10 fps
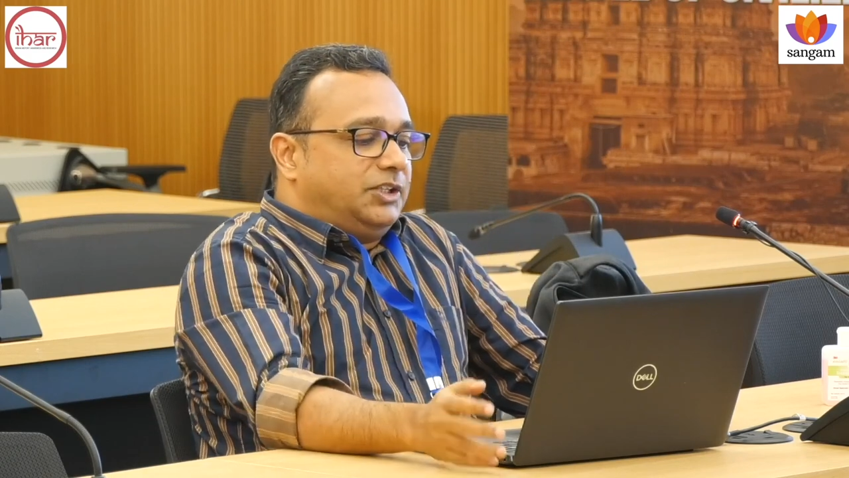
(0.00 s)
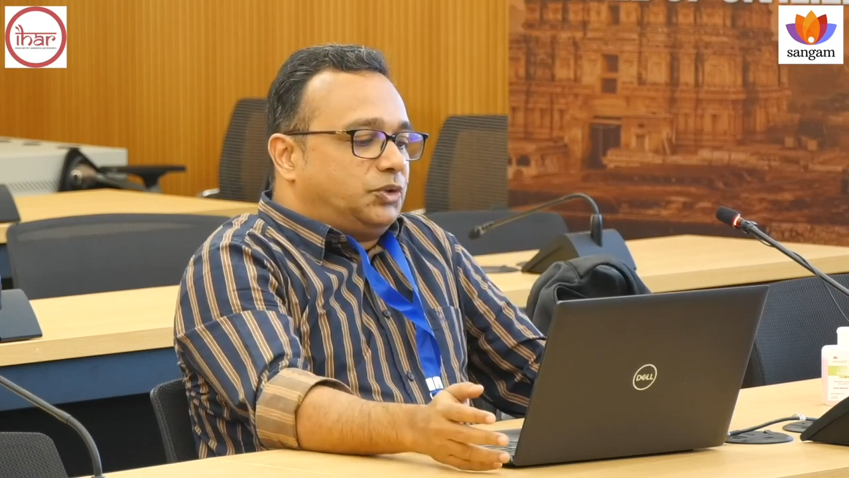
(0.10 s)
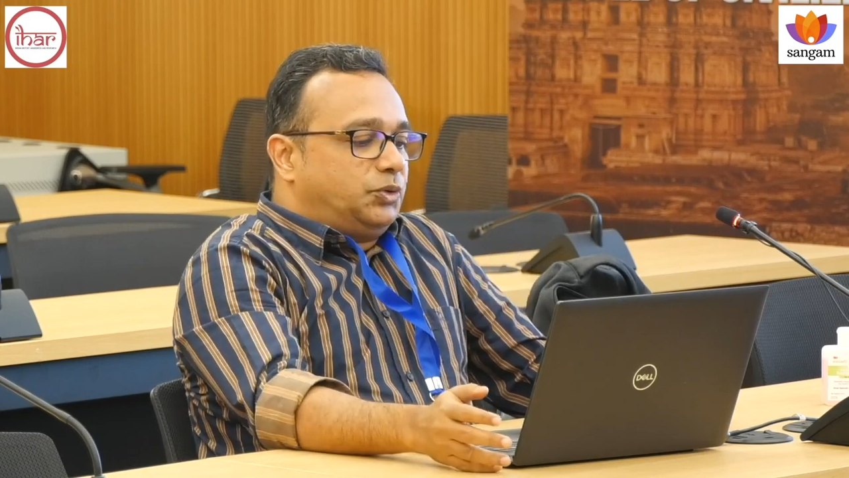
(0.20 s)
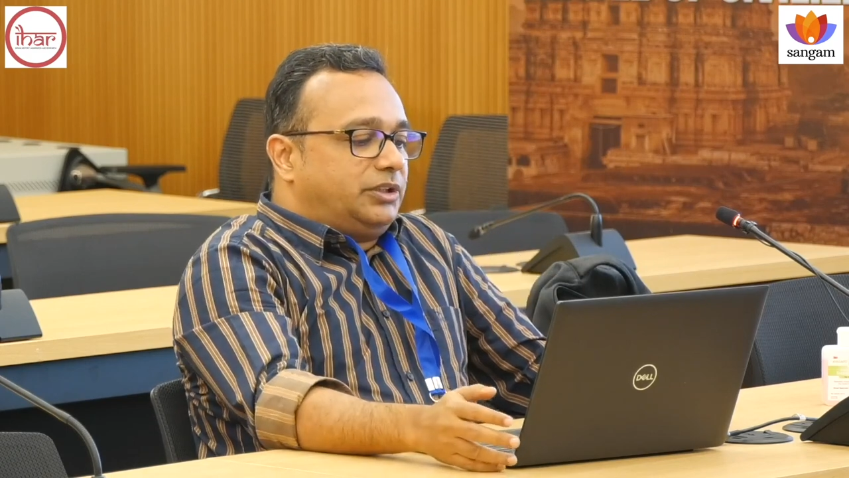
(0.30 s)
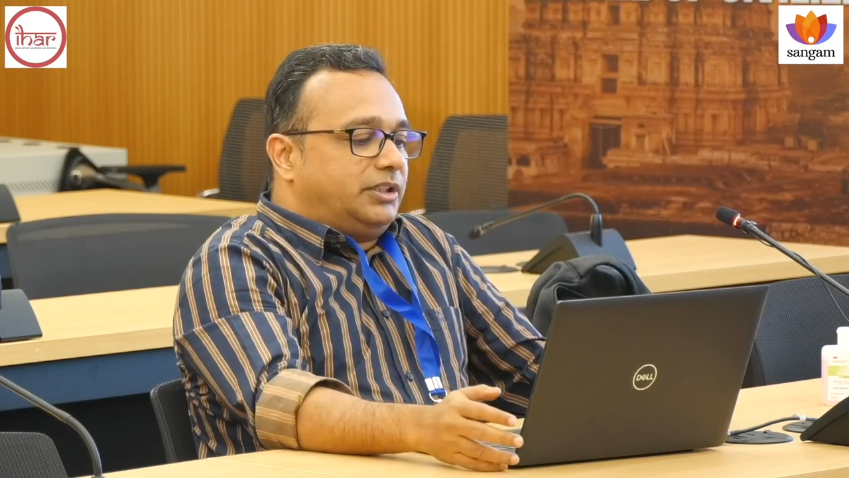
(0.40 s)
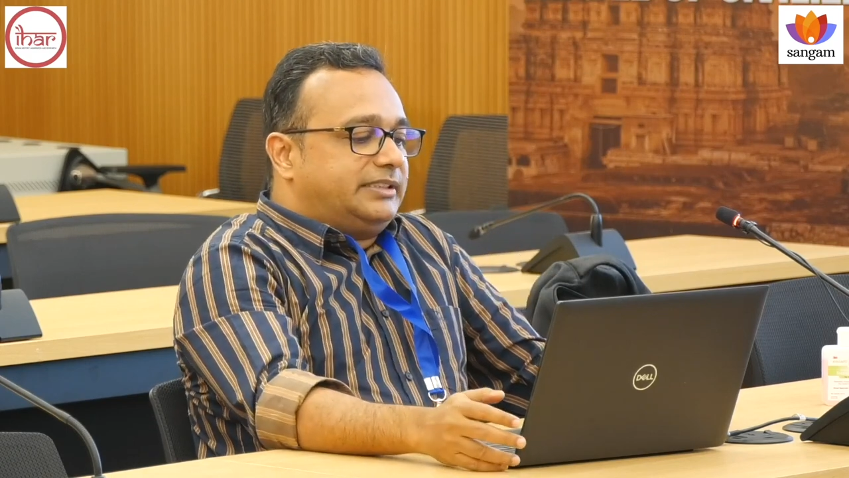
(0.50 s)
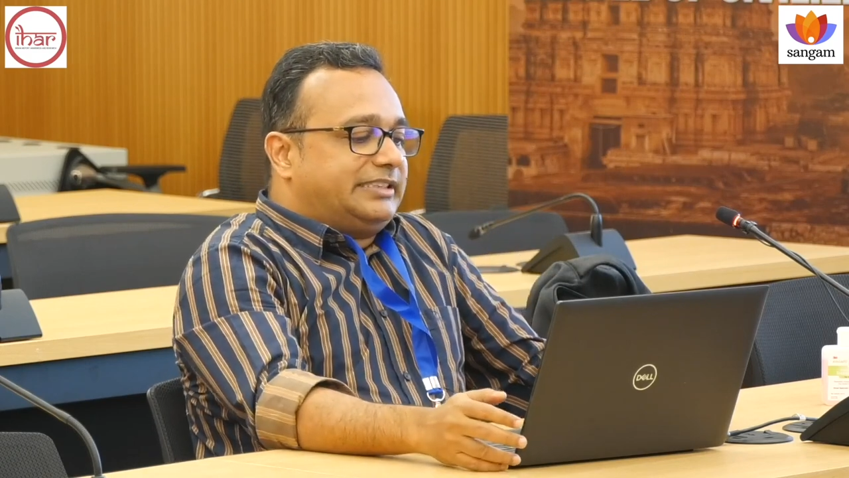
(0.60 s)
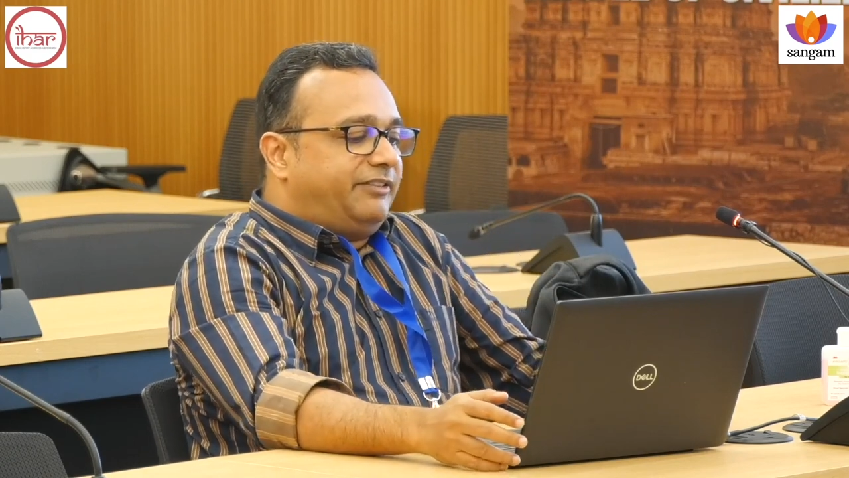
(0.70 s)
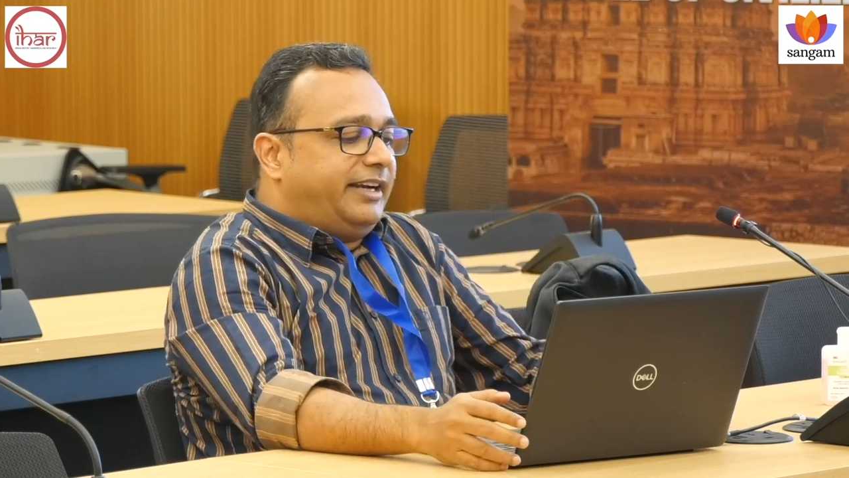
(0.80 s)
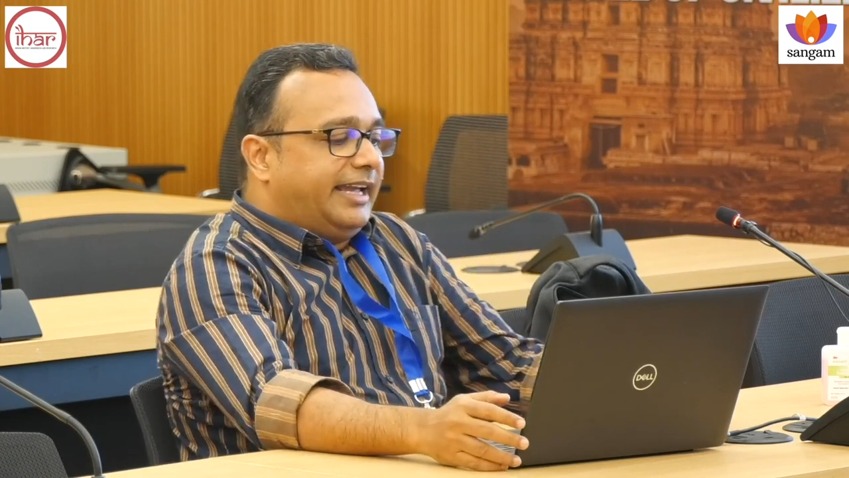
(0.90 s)
so the
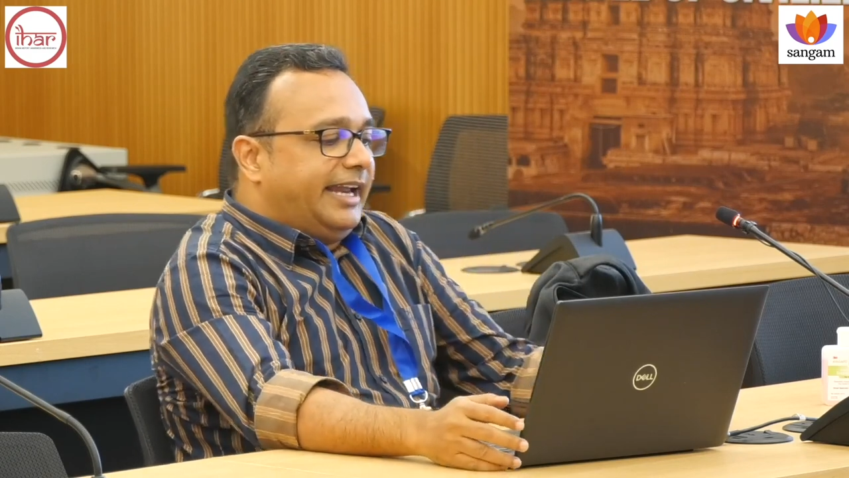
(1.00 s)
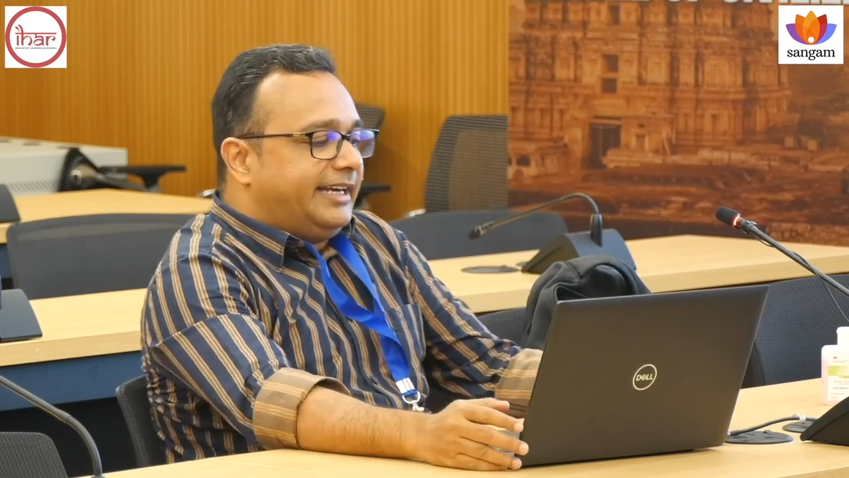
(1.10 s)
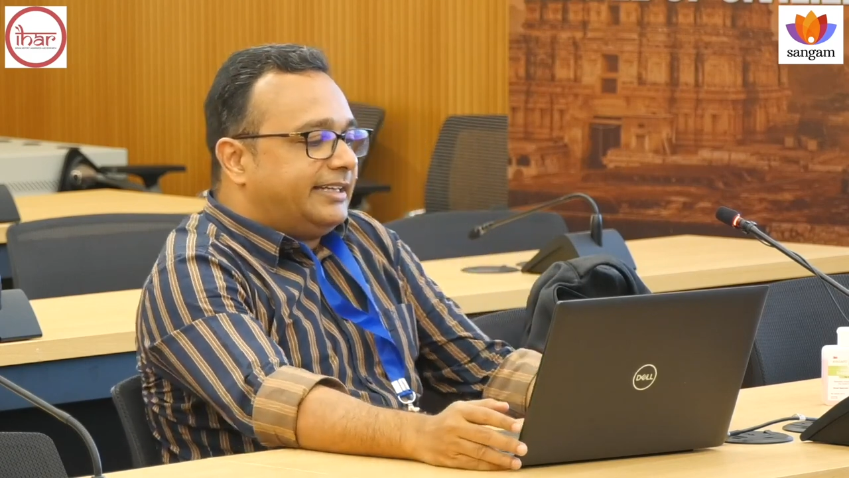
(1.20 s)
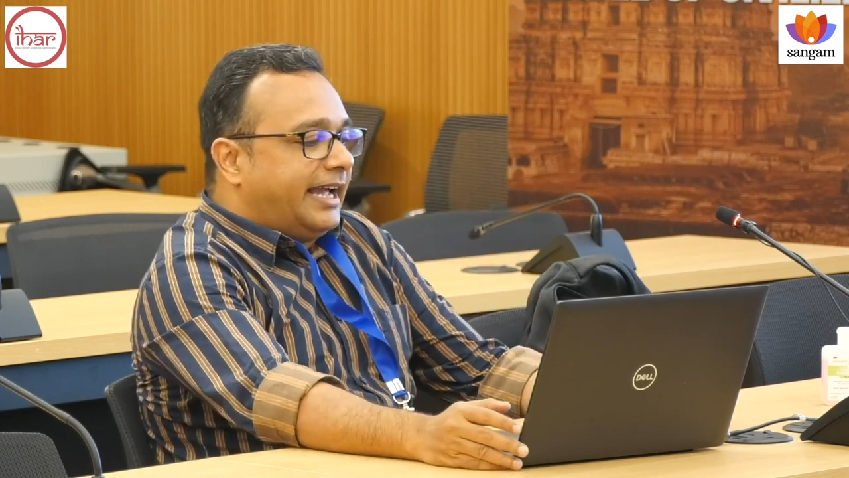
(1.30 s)
7 8